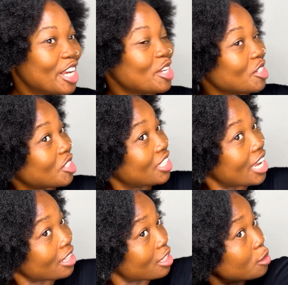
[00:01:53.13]
Usually
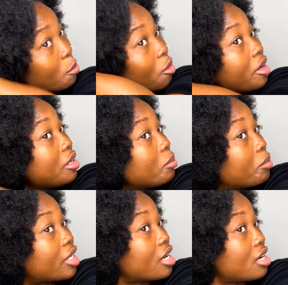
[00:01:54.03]
at this point,
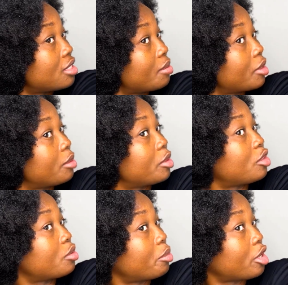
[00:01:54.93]
because I'm gonna be
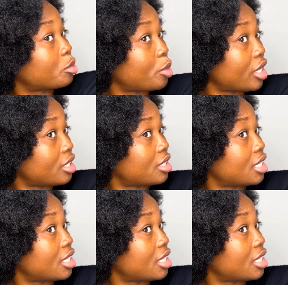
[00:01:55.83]
doing box braids,